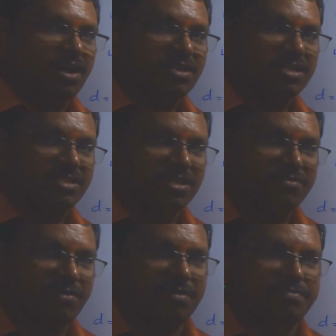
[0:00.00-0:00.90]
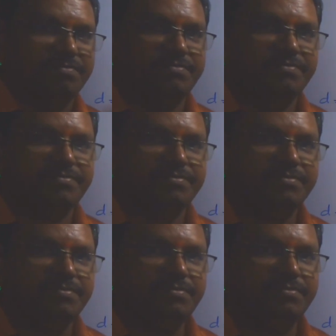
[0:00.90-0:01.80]
Cartesian form.
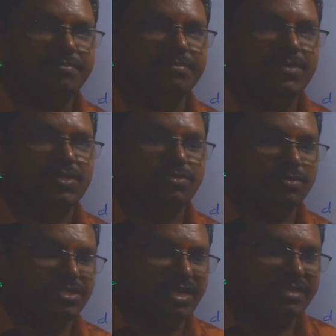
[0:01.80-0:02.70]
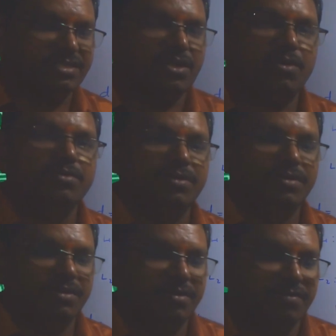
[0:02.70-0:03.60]
So just now